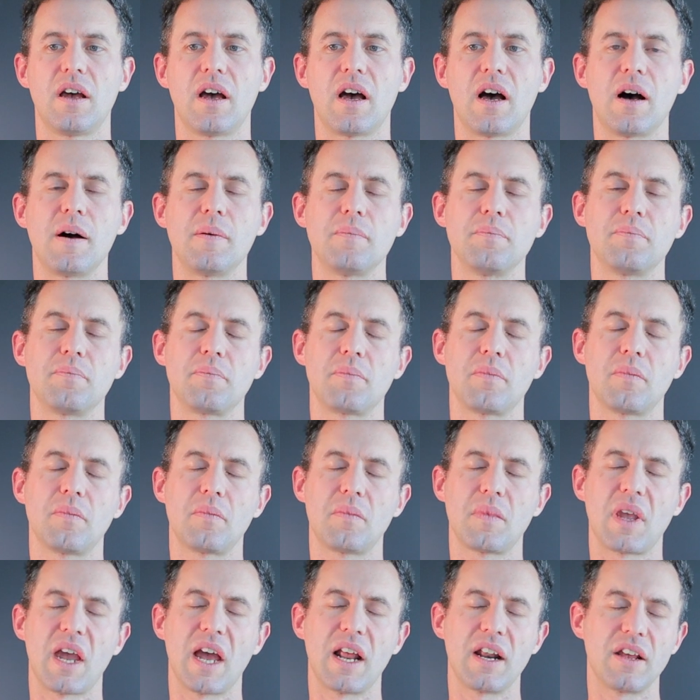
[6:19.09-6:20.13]
And
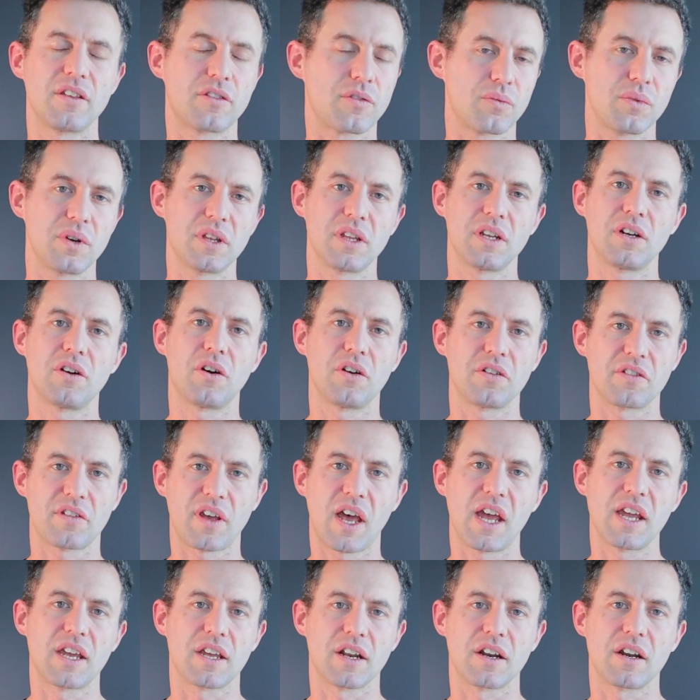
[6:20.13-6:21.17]
it's really not
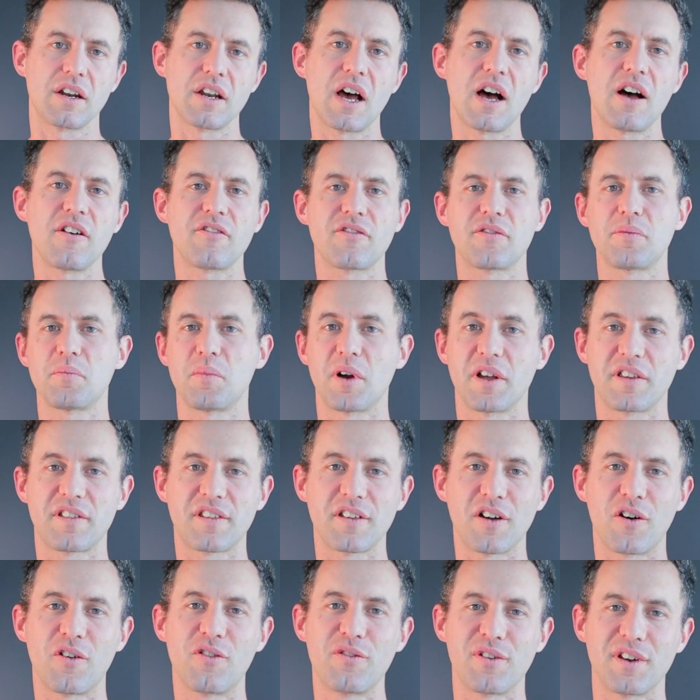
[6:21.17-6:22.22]
taken enough,
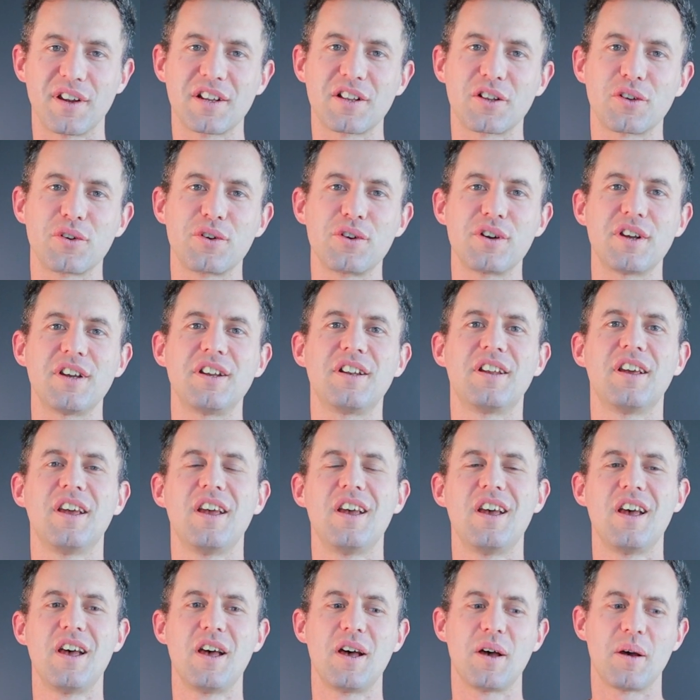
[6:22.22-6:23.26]
myself included.
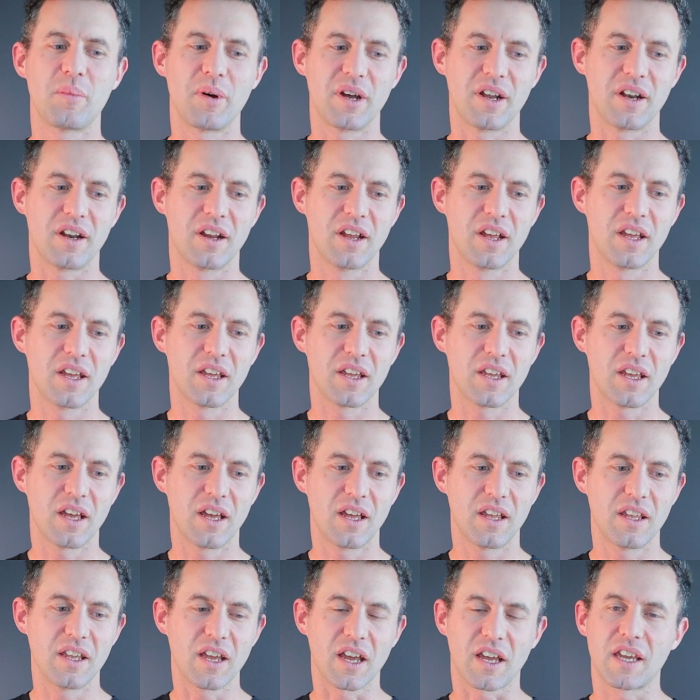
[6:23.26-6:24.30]
But
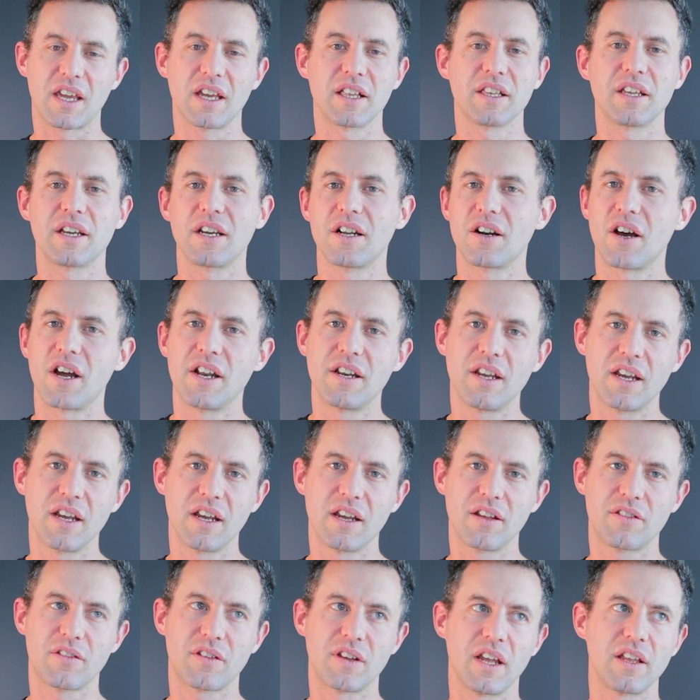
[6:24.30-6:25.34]
yeah, killing an
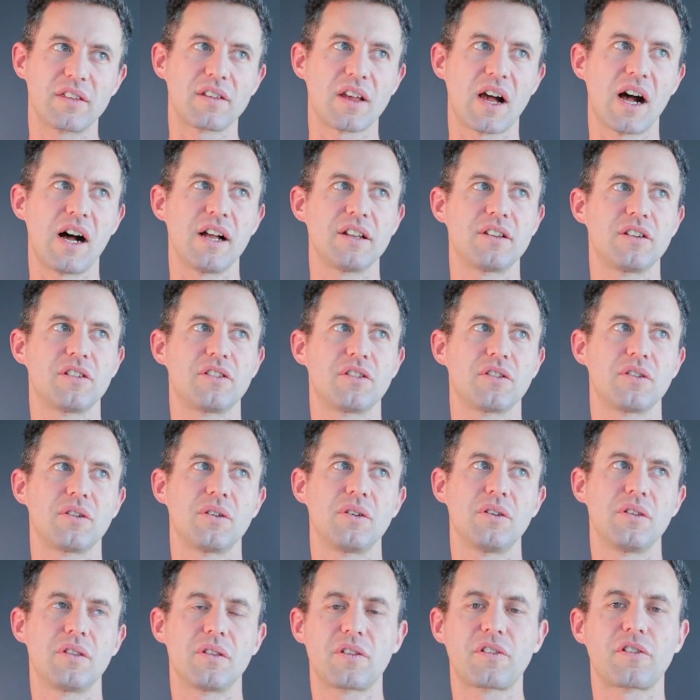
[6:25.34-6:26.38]
idea, it's hard to
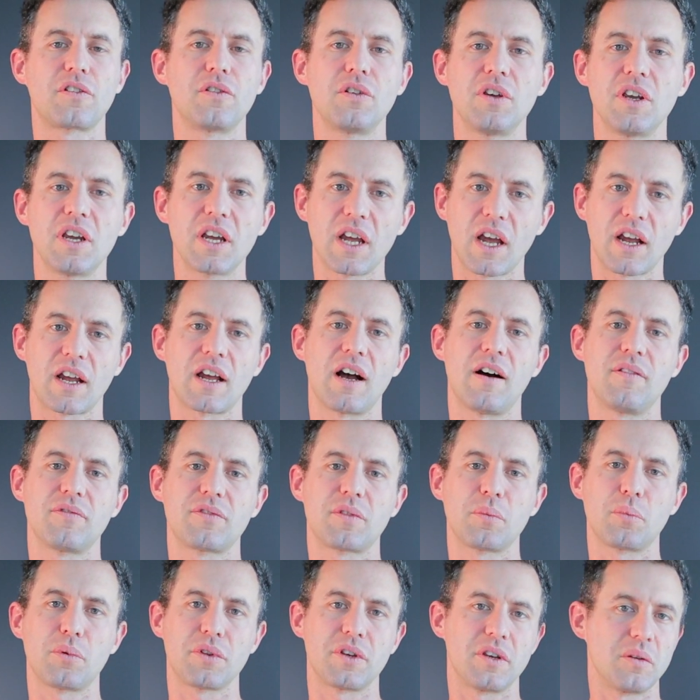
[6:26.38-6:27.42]
do. The sooner you get
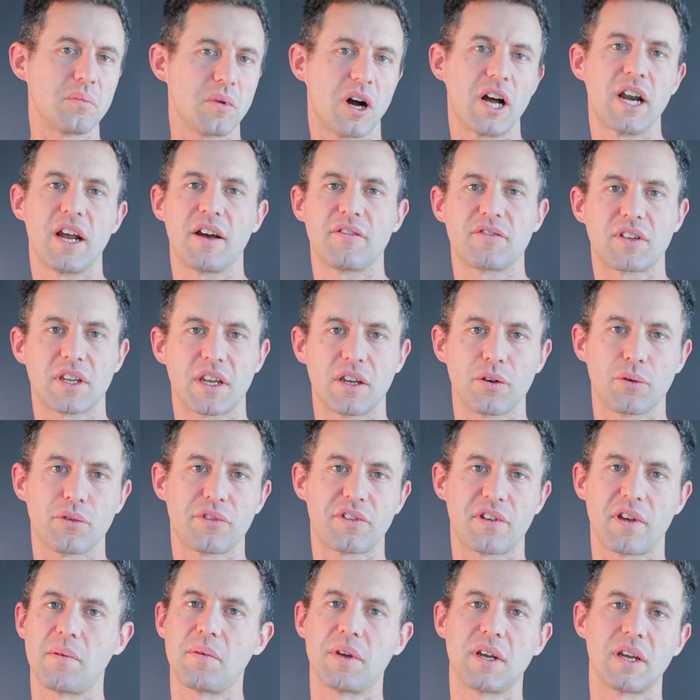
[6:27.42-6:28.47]
comfortable that you might have to kill
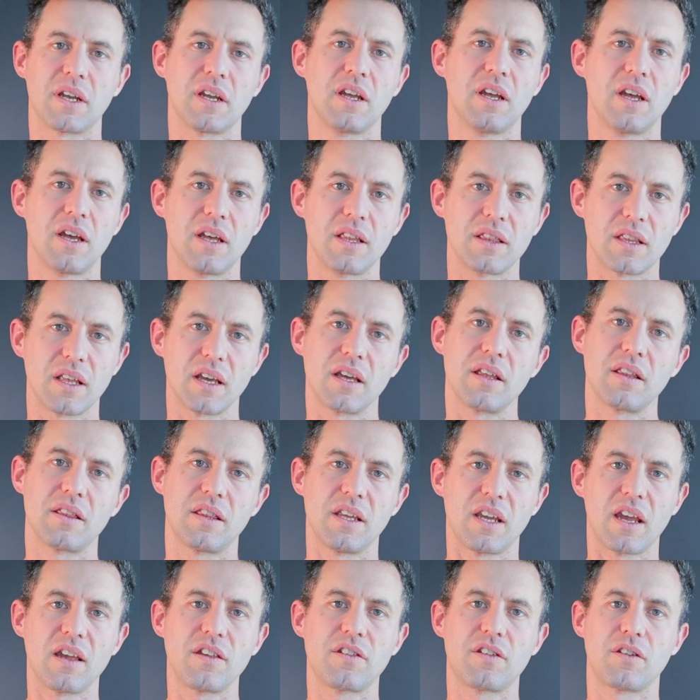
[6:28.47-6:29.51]
something,
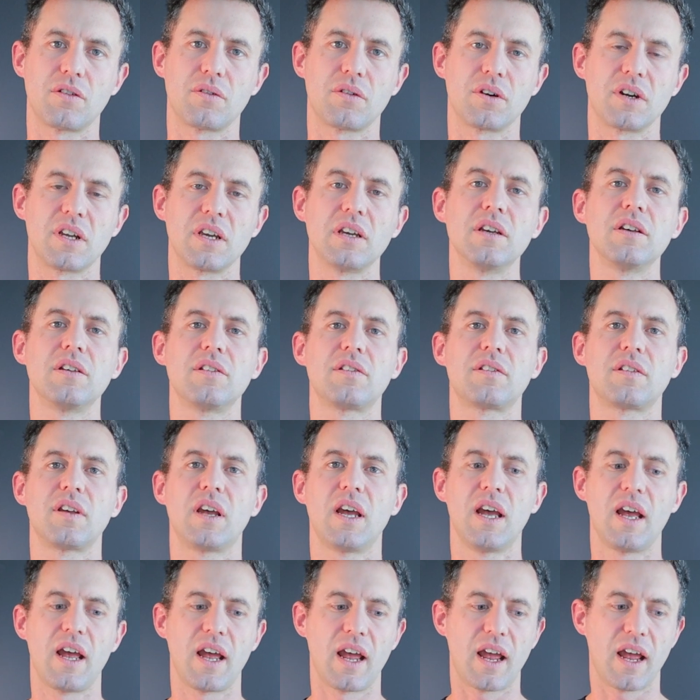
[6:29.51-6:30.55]
the easier it is.
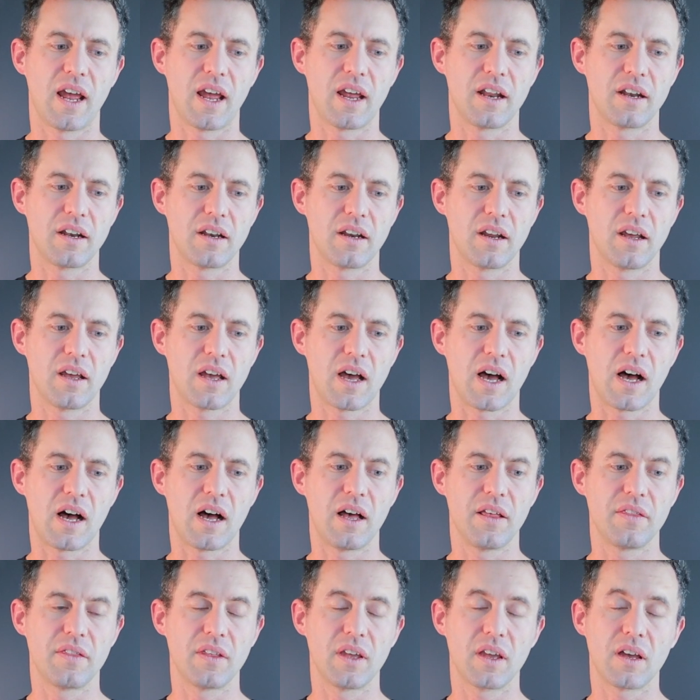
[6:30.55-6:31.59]
And
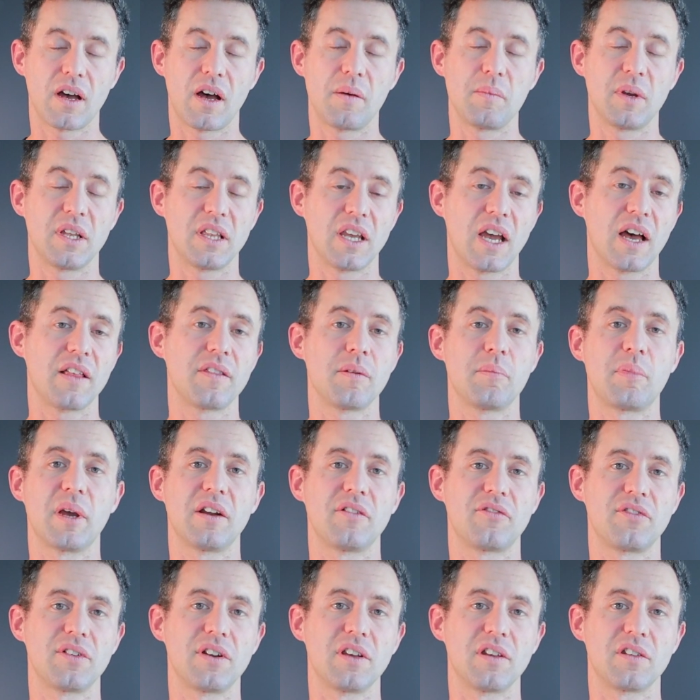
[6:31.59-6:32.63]
the other
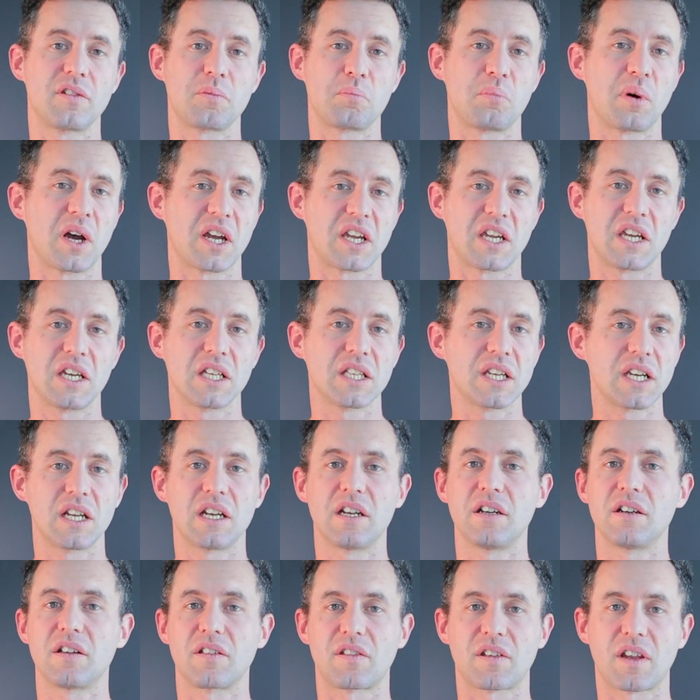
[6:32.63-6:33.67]
benefit is by killing it
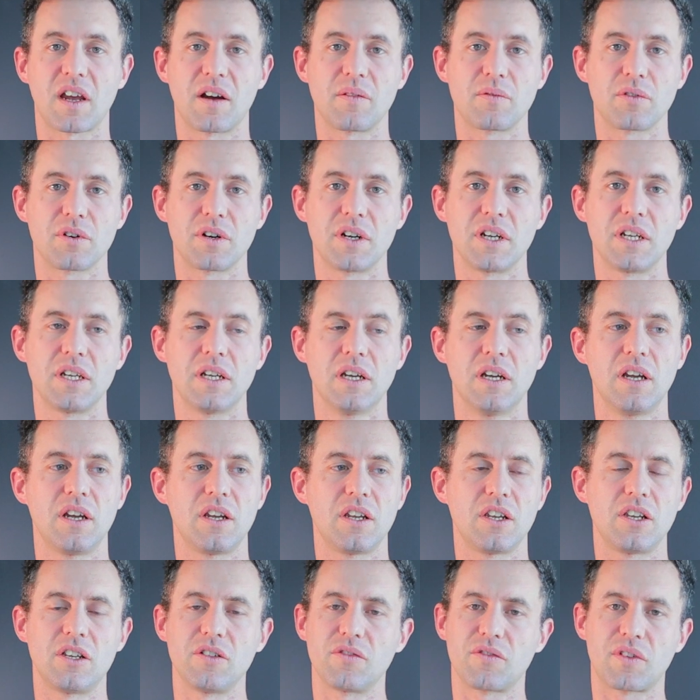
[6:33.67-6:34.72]
in discovery,
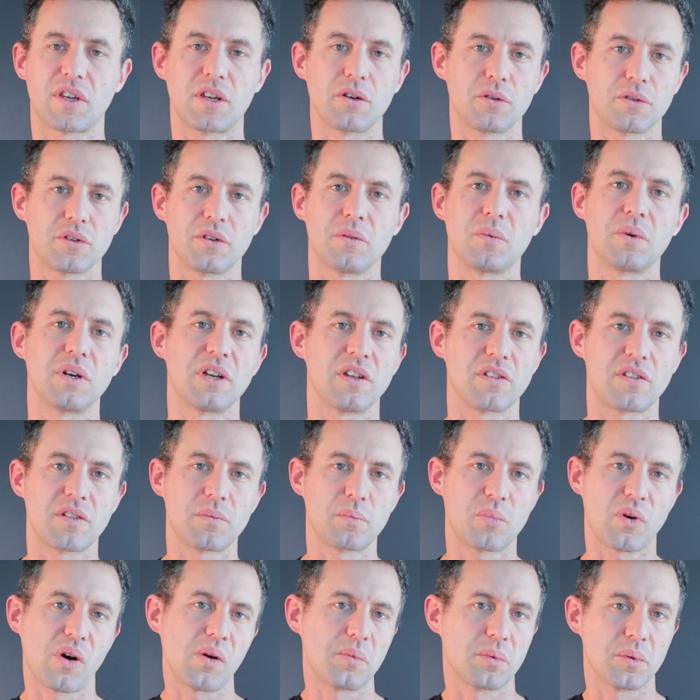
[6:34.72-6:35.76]
you've killed it when it's
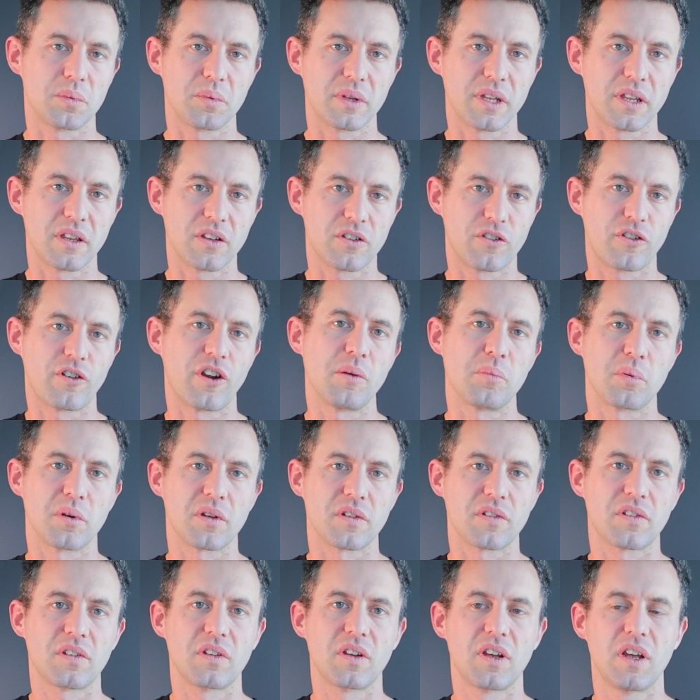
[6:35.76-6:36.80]
probably the
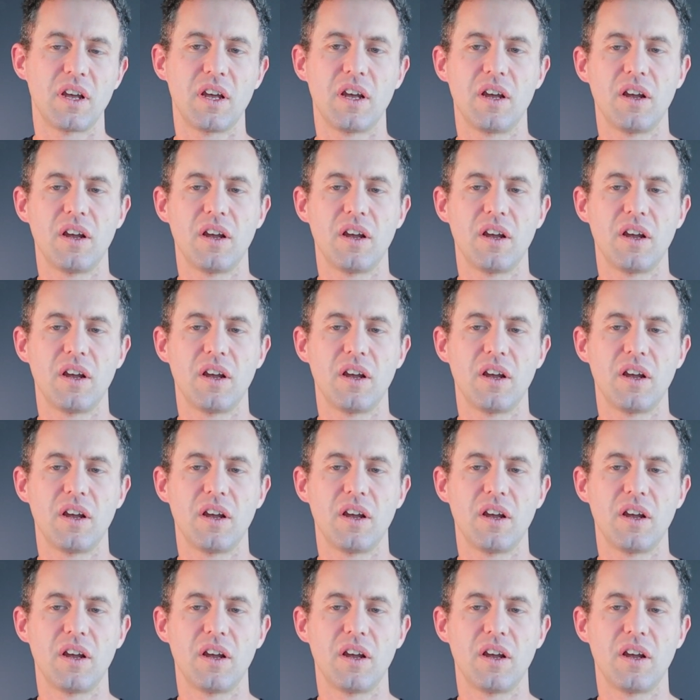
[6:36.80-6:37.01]
cheapest.